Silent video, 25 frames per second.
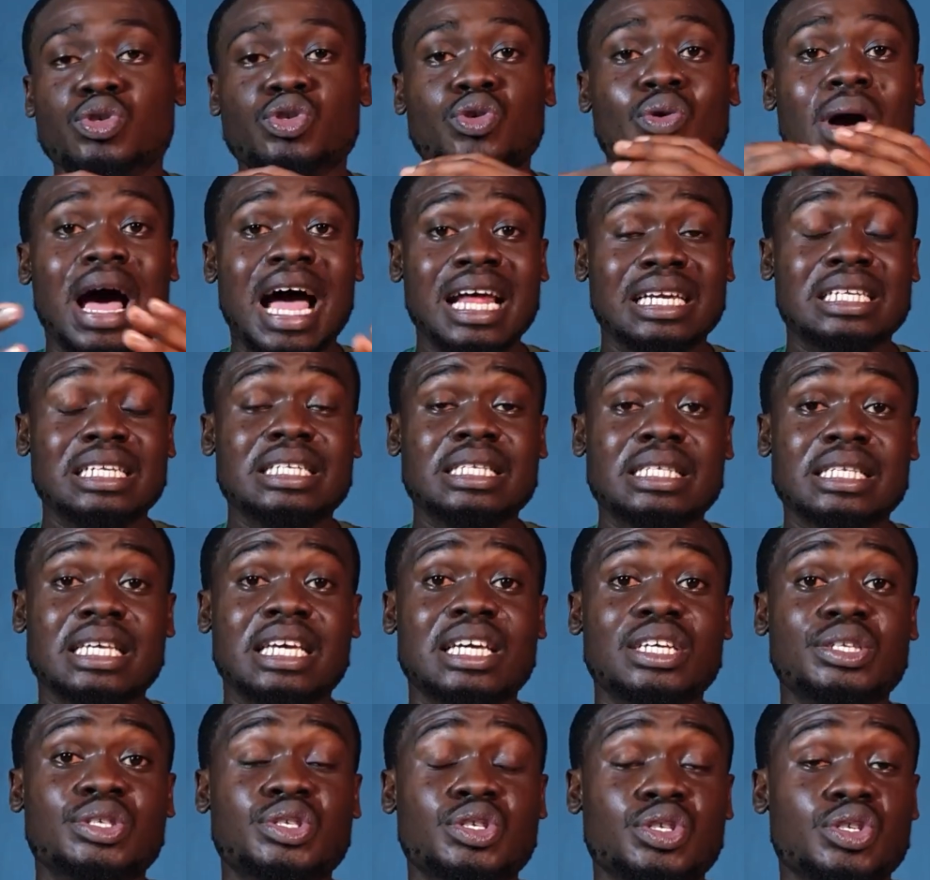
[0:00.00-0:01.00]
So at this
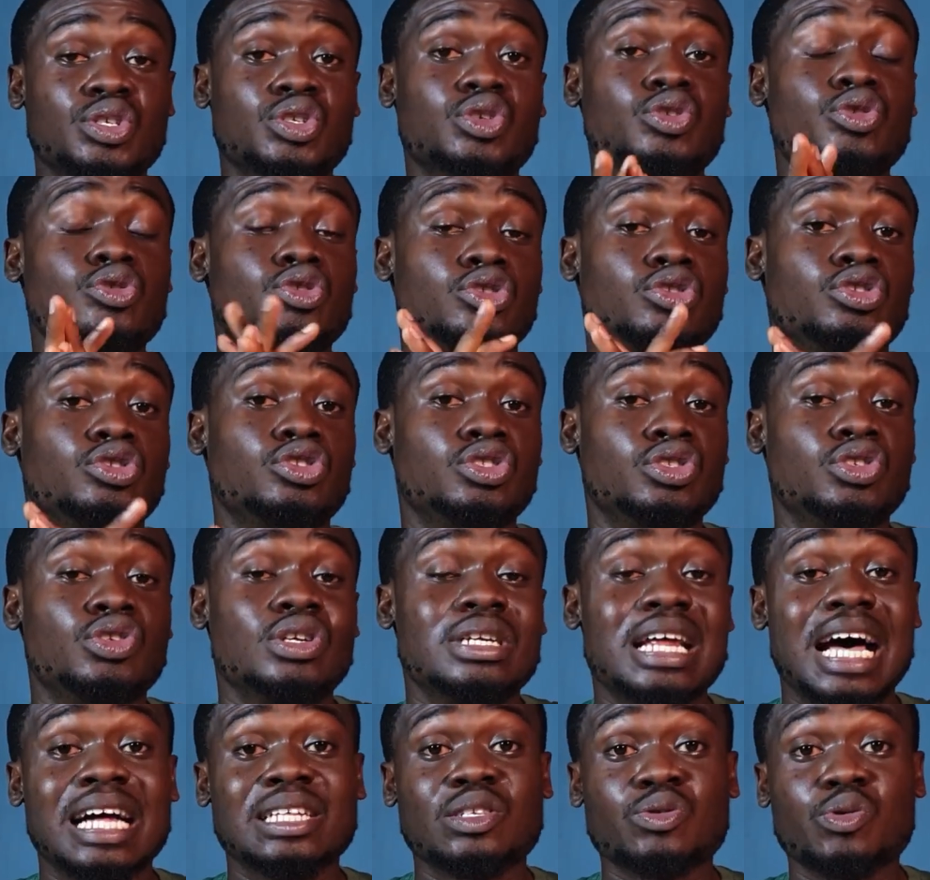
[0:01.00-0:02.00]
case, you should know
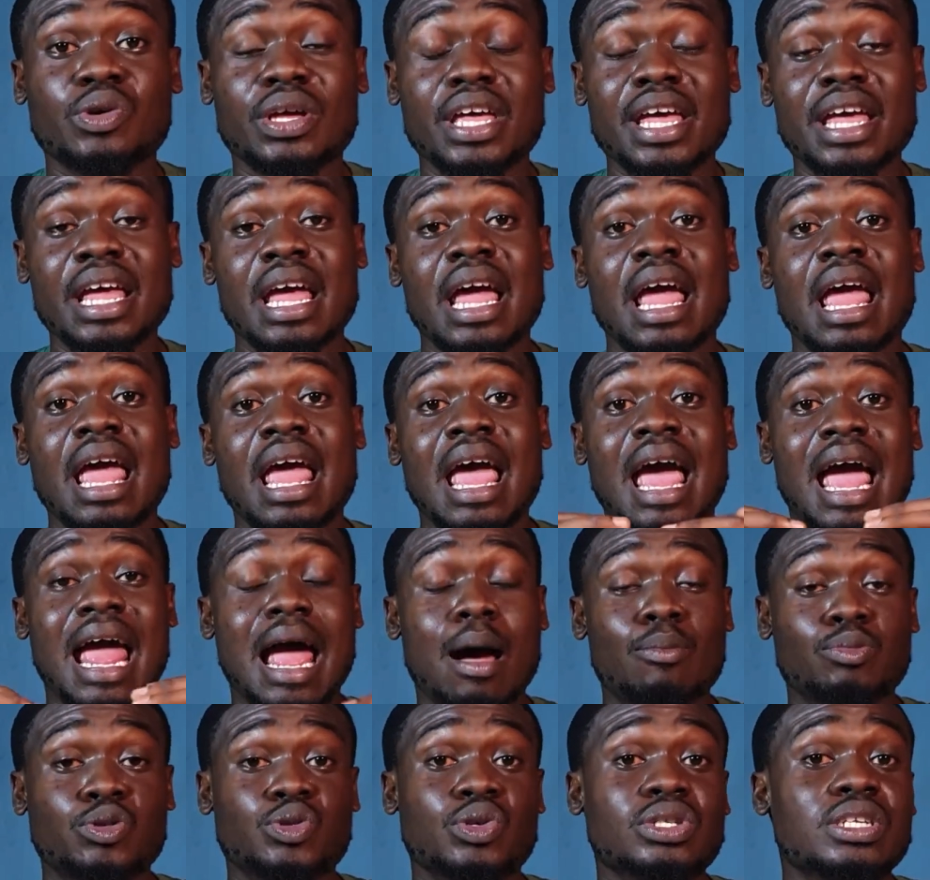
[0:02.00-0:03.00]
that, okay, I
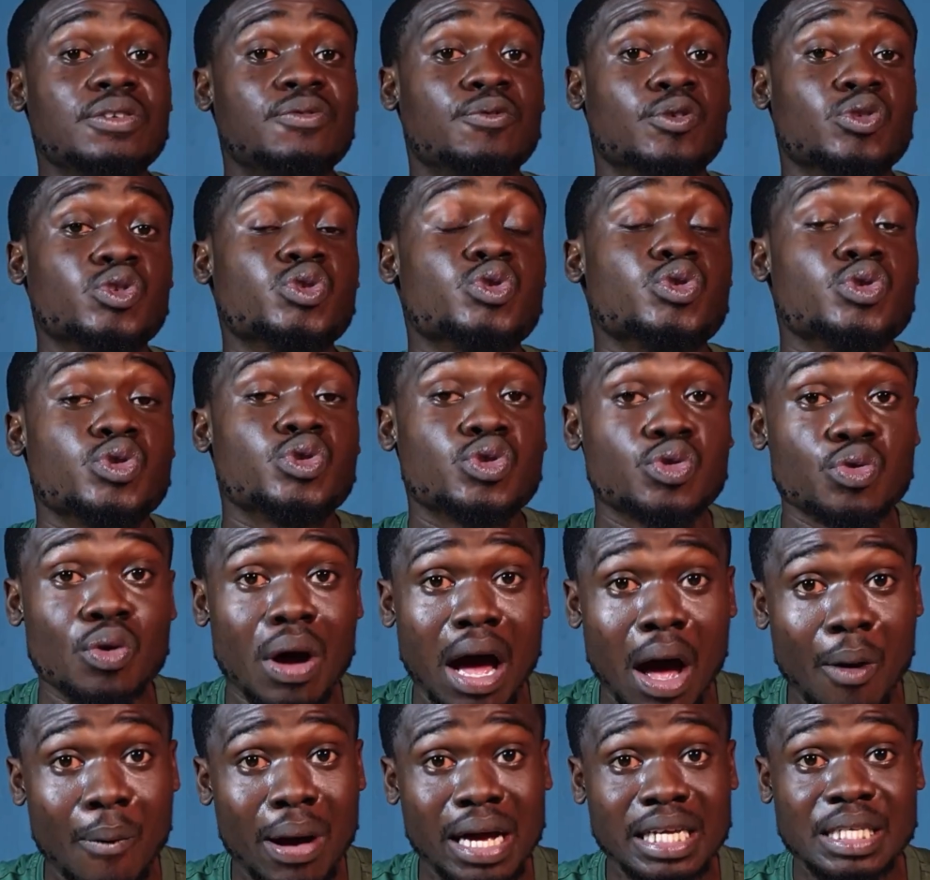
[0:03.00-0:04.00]
am studying for so
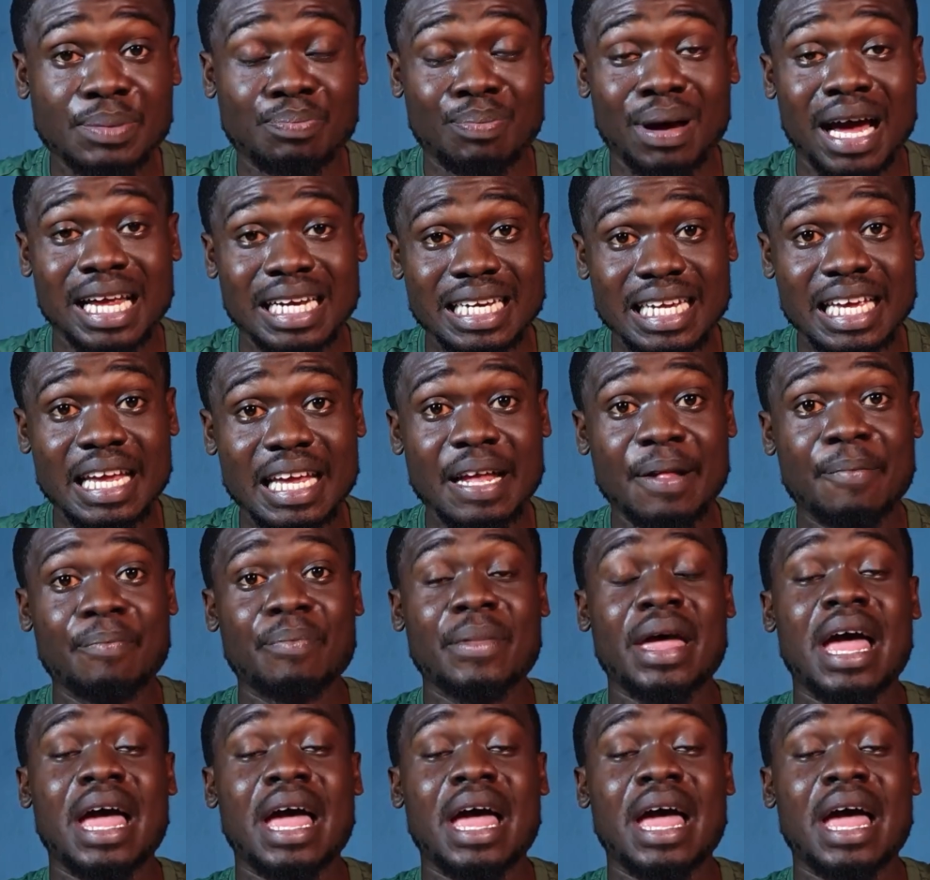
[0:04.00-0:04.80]
hours per day.